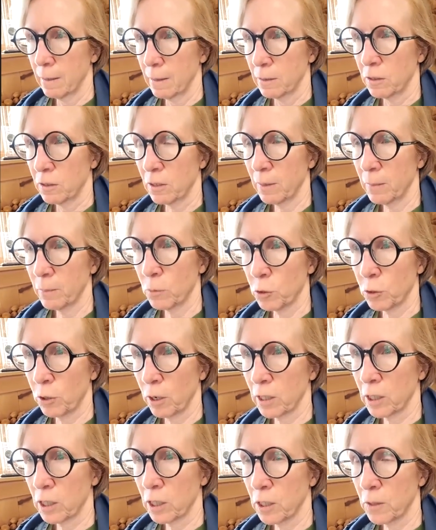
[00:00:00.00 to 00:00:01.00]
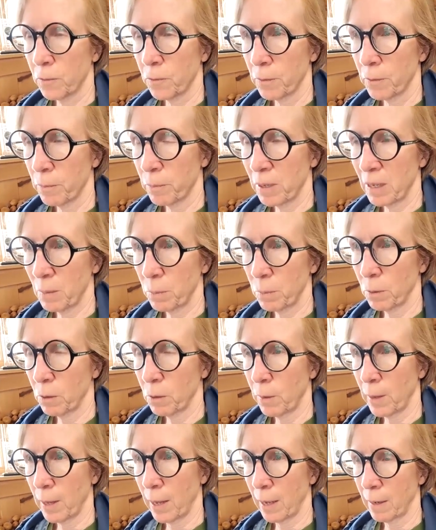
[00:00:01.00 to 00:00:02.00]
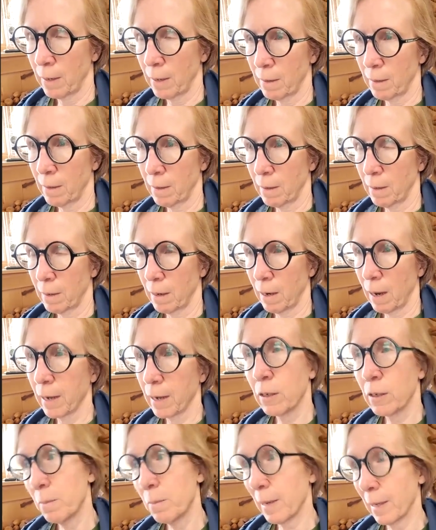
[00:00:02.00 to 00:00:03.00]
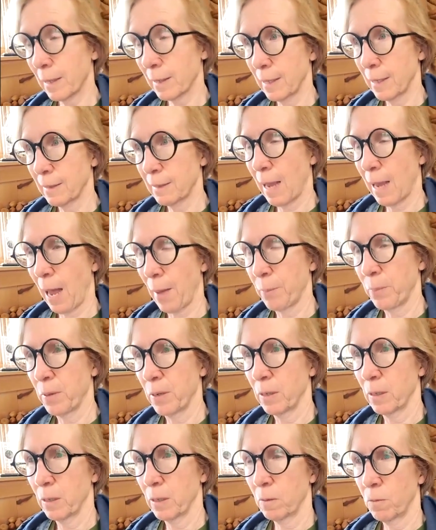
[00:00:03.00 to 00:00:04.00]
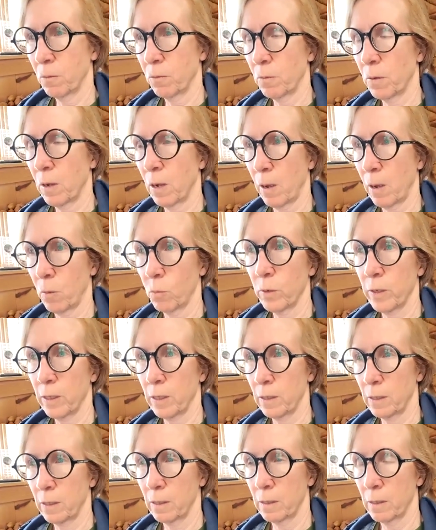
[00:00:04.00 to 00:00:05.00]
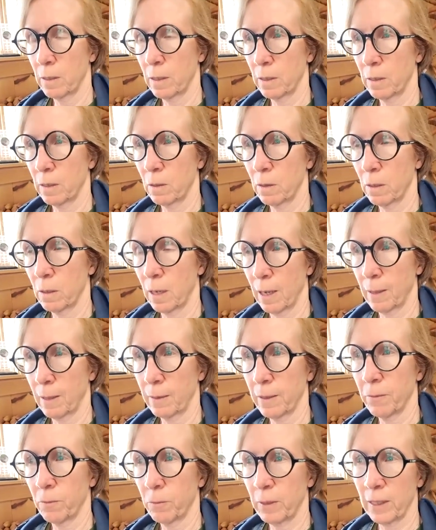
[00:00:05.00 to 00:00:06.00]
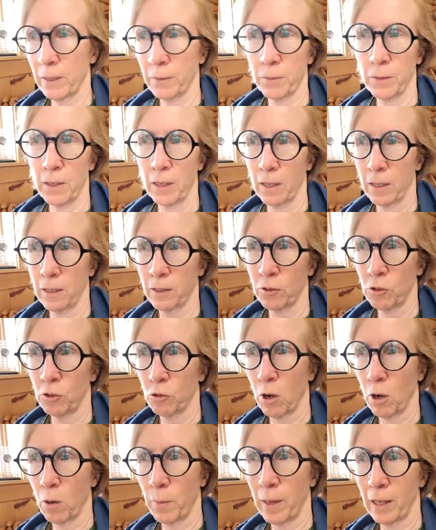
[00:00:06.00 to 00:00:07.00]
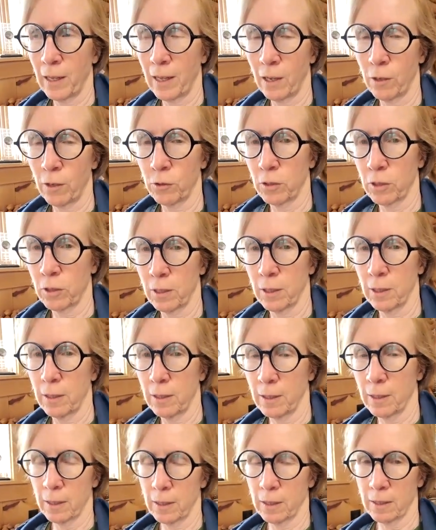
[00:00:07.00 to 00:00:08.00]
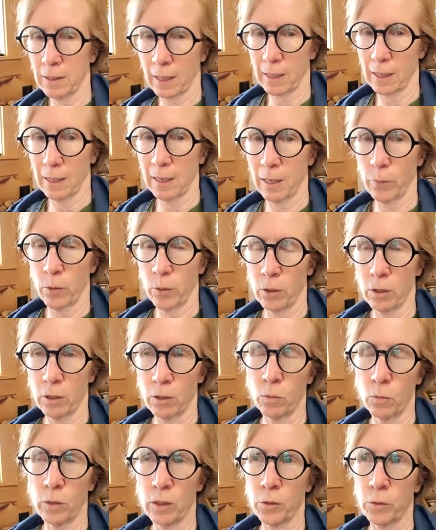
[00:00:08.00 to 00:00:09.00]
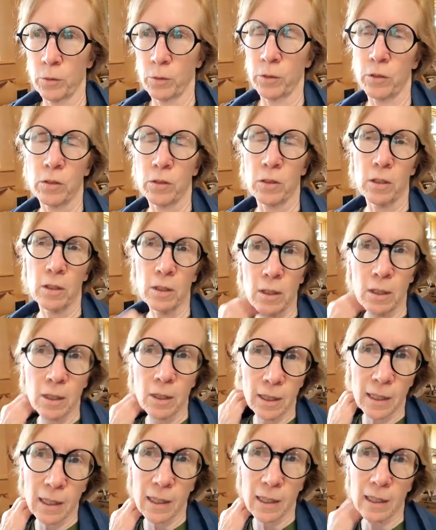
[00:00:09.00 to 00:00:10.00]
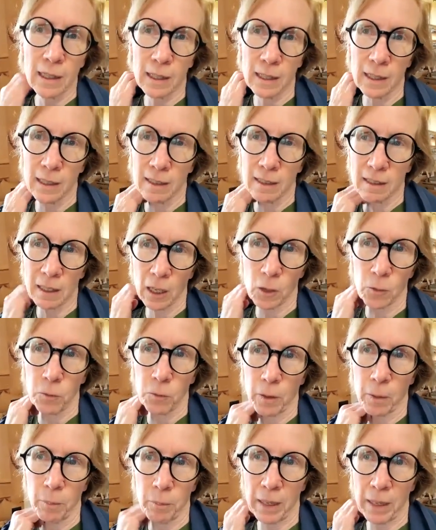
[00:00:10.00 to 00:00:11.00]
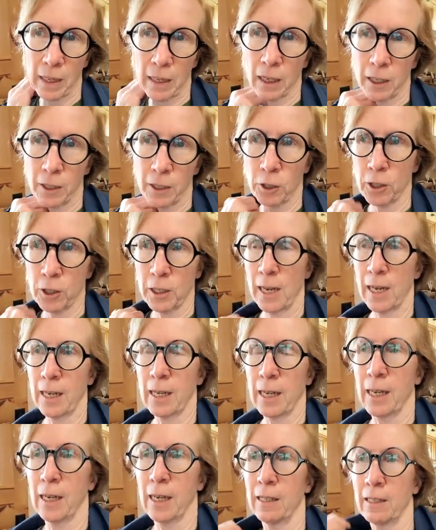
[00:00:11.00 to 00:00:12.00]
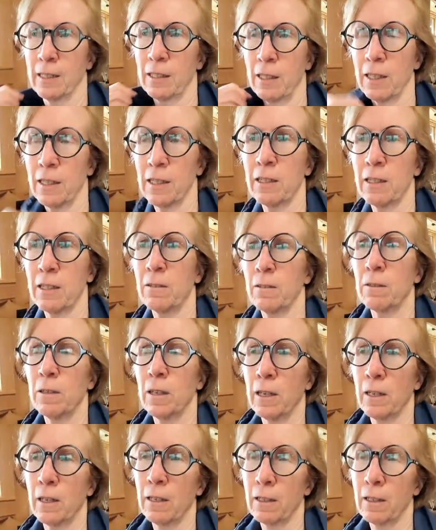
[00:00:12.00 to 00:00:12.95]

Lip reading: some trust from people that I could make things happen. We live in a straw bale house in the second neighborhood, which was in itself a big undertaking to